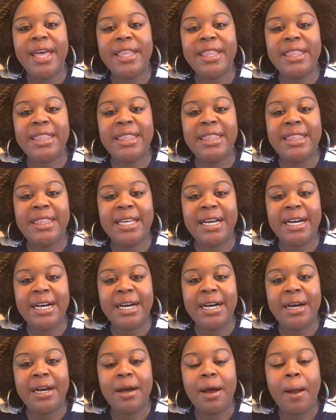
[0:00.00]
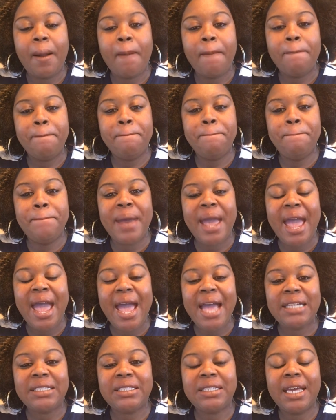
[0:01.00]
The
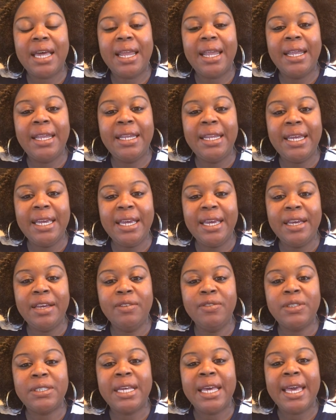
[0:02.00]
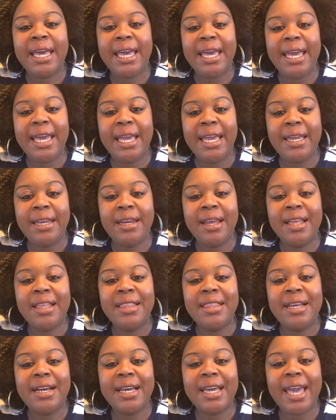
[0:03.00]
bat lives in
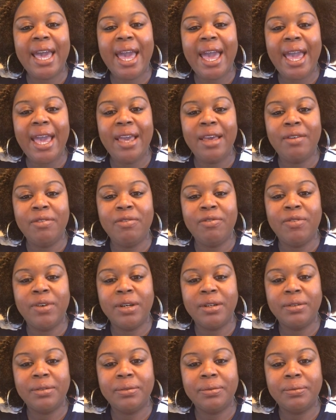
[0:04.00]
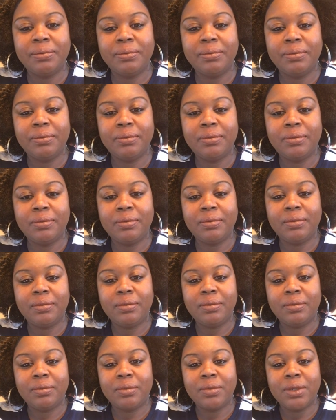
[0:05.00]
the cave.
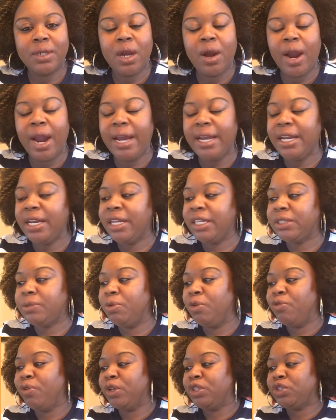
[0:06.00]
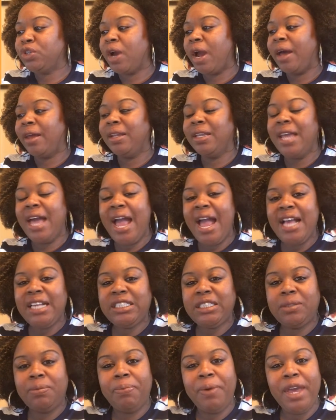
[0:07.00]
All right, and let's move on to our
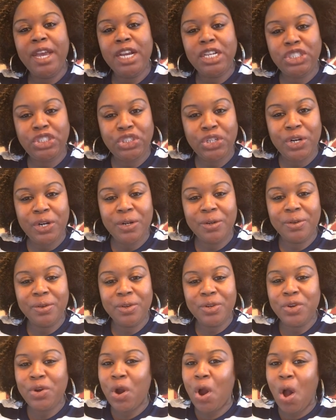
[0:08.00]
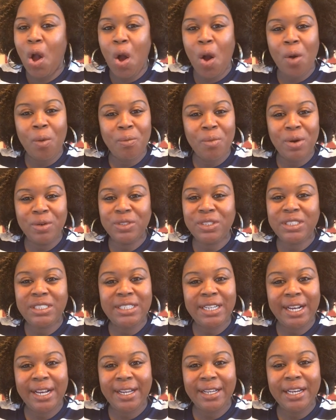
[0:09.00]
last picture. You're almost
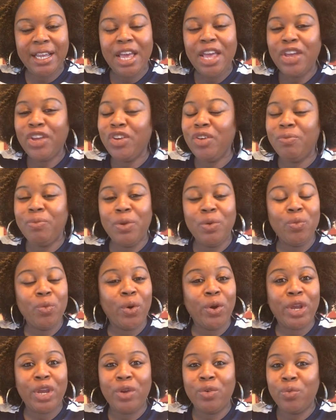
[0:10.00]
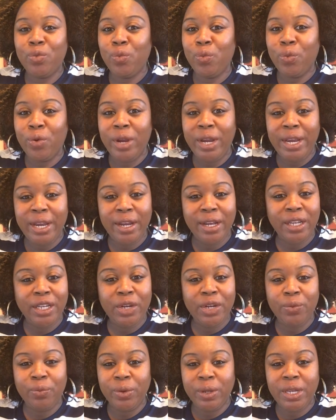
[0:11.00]
done. You've been working
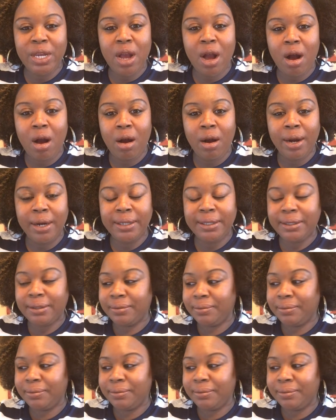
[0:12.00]
really, really hard.